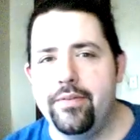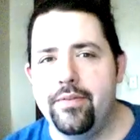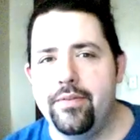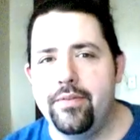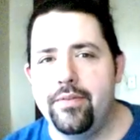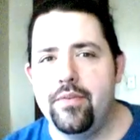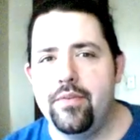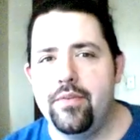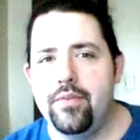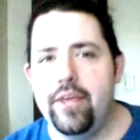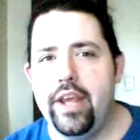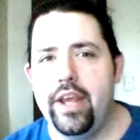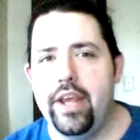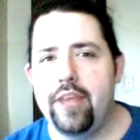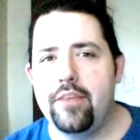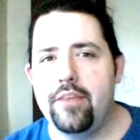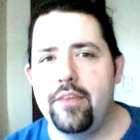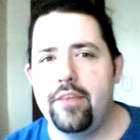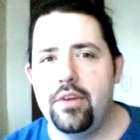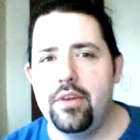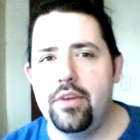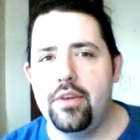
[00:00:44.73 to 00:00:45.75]
he asked me
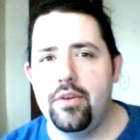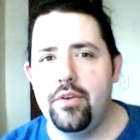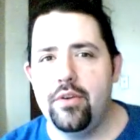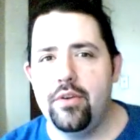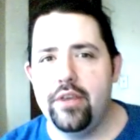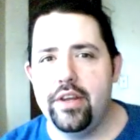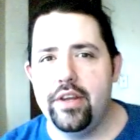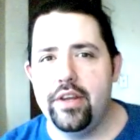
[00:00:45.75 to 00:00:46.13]
to do this.